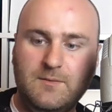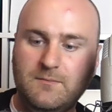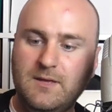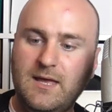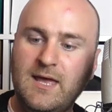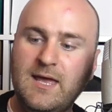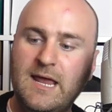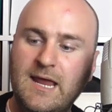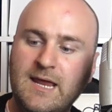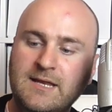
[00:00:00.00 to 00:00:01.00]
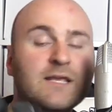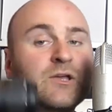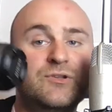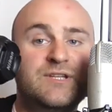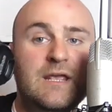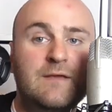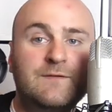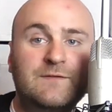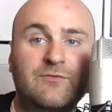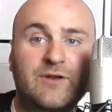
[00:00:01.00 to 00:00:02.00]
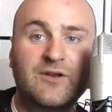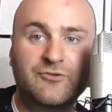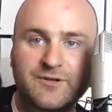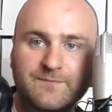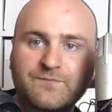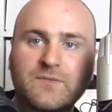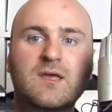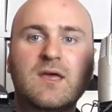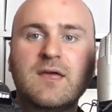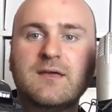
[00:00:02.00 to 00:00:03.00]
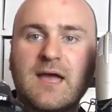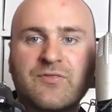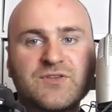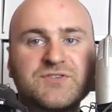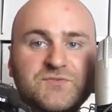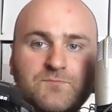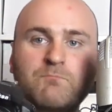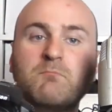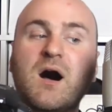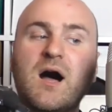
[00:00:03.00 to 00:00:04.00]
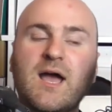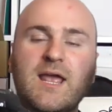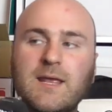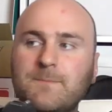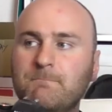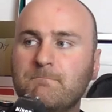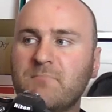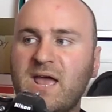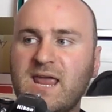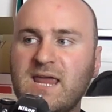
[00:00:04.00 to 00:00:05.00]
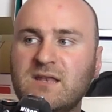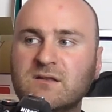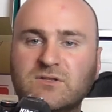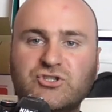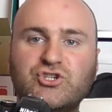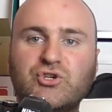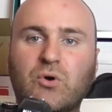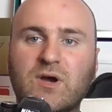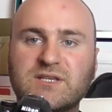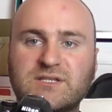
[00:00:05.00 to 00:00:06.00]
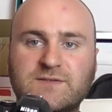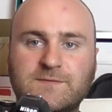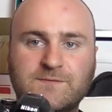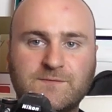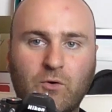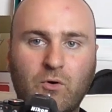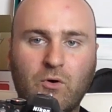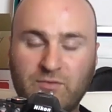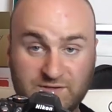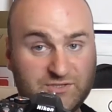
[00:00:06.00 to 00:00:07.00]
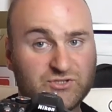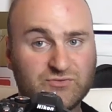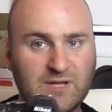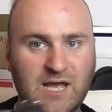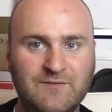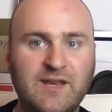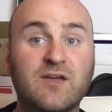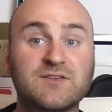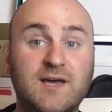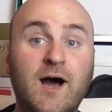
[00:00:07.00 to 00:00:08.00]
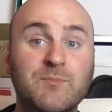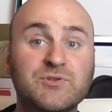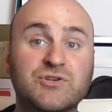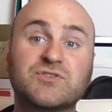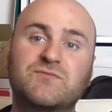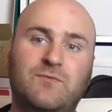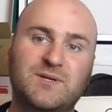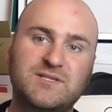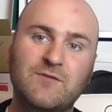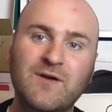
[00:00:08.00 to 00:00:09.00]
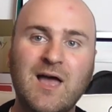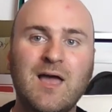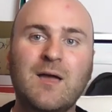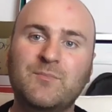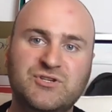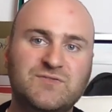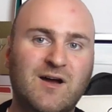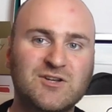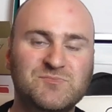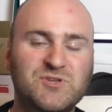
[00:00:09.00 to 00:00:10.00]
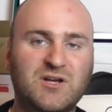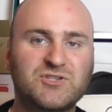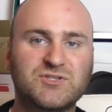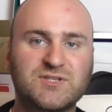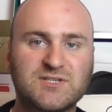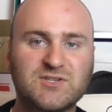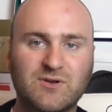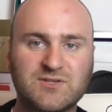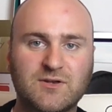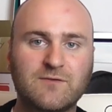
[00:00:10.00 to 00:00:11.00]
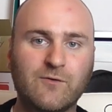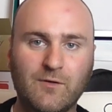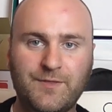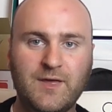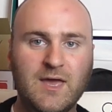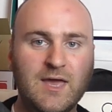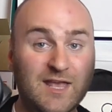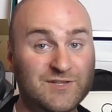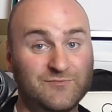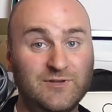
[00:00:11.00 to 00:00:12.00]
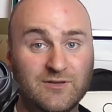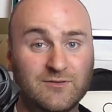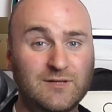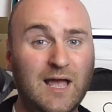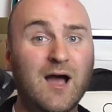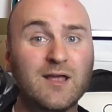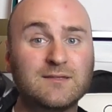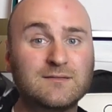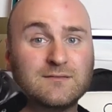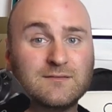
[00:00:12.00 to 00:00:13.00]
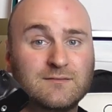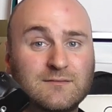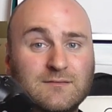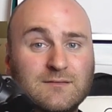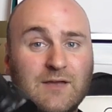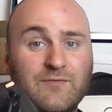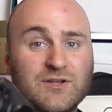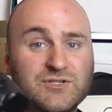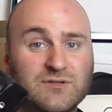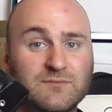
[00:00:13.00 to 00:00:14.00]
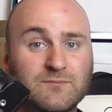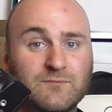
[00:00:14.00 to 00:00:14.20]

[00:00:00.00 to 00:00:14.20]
a Nikon D5300, and this is my main choice for the videos that I produce for myself, produce for RG Productions, and so on and so forth. It's a really good high definition